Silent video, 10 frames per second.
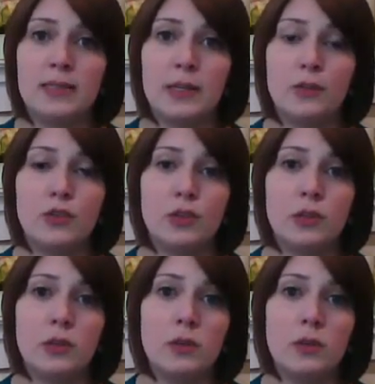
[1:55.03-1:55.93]
then you
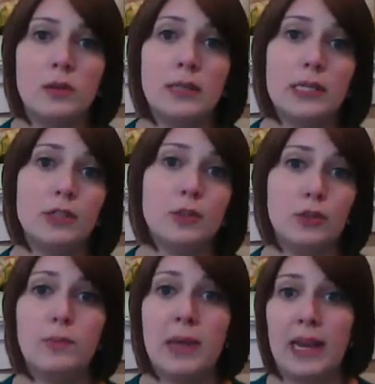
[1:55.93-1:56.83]
shouldn't need to
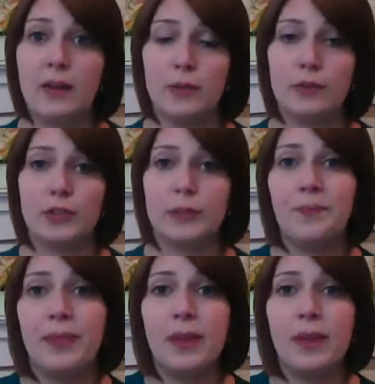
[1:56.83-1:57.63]
do the paid version.